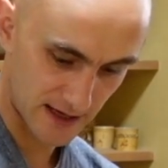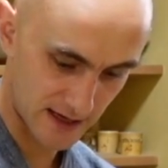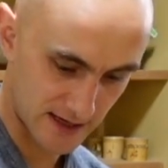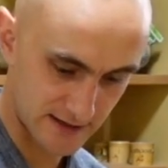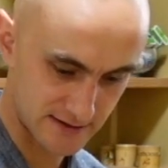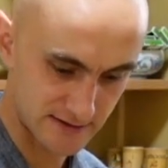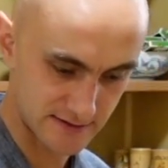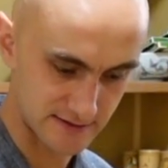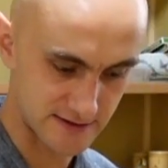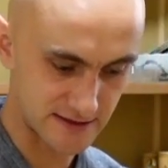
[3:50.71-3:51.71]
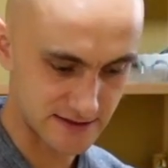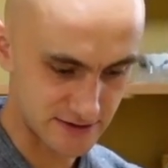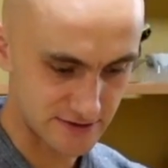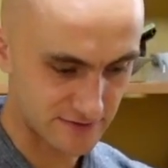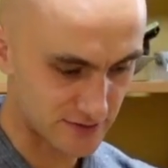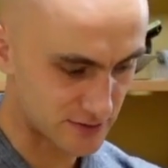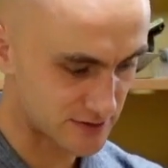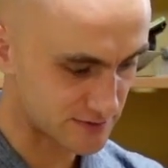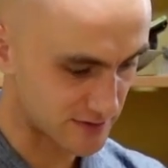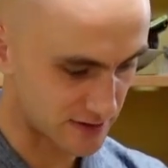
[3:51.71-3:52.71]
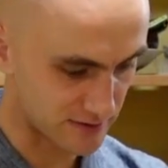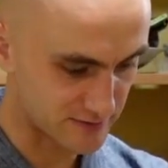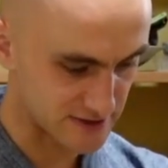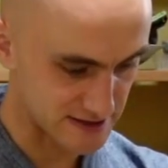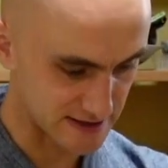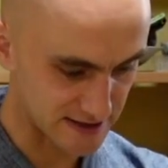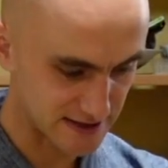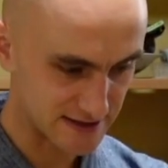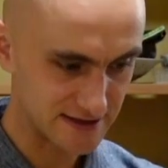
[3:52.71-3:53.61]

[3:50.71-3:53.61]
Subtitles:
And the scissors, of course, well, obviously,